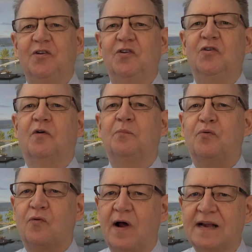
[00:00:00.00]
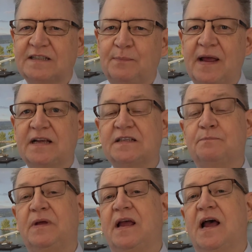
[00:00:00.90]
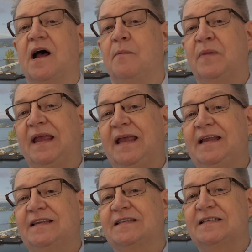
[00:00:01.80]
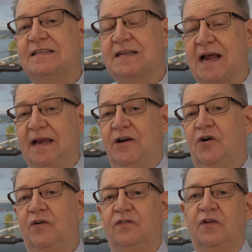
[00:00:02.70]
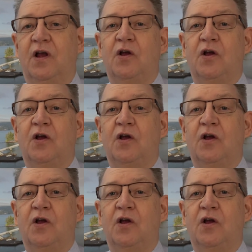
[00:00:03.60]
Your prospects become insiders